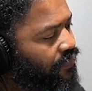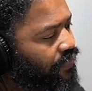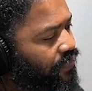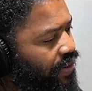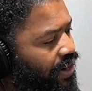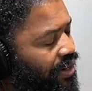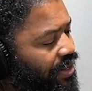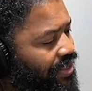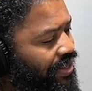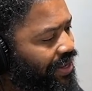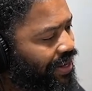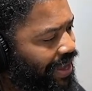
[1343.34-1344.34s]
right? And then
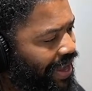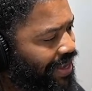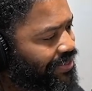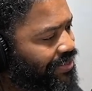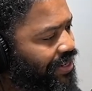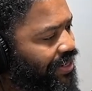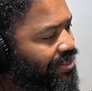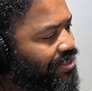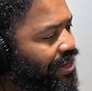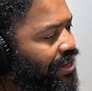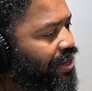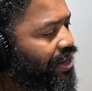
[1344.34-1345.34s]
that asset is
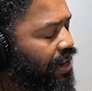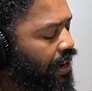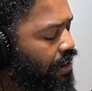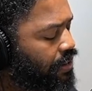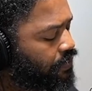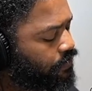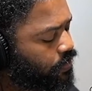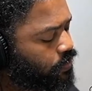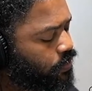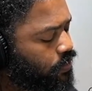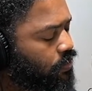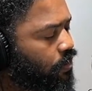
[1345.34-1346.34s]
taken care of, which
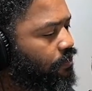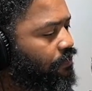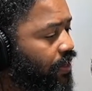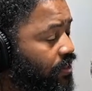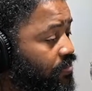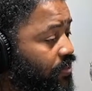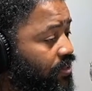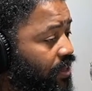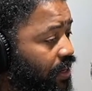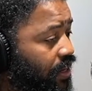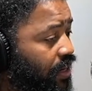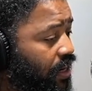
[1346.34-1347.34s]
means your investment is
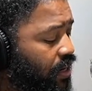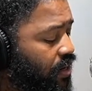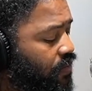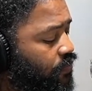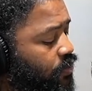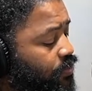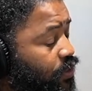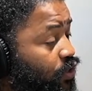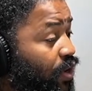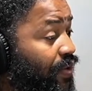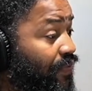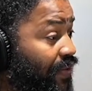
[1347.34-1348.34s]
taken care of, which means your
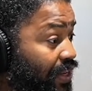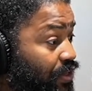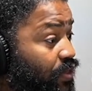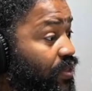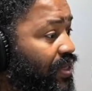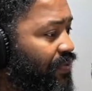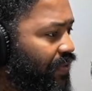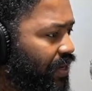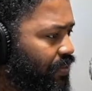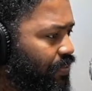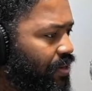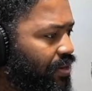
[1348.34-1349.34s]
investor's
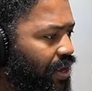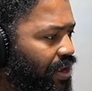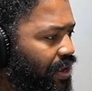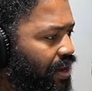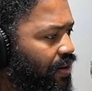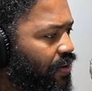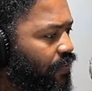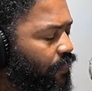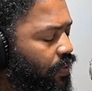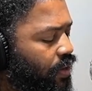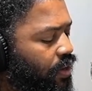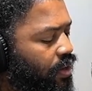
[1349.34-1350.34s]
investment is taken care of,
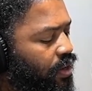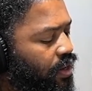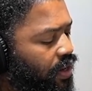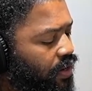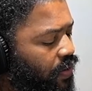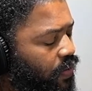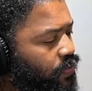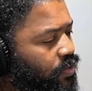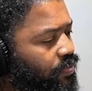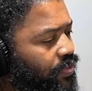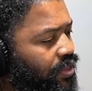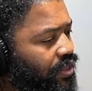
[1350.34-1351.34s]
and
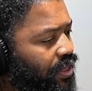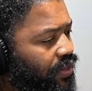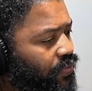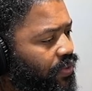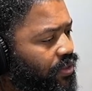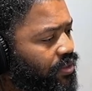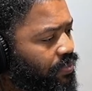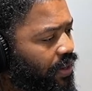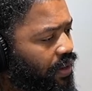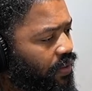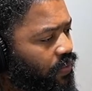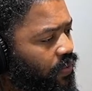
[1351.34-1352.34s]
ultimately, that's what it's
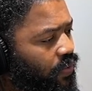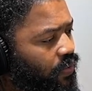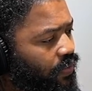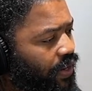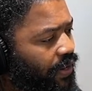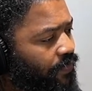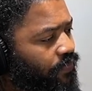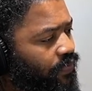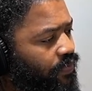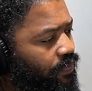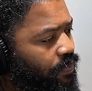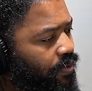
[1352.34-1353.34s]
about, right?
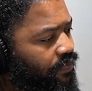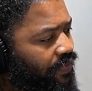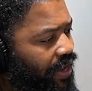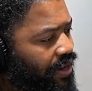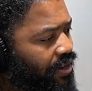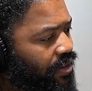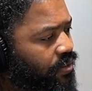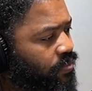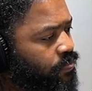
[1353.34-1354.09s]
It's providing,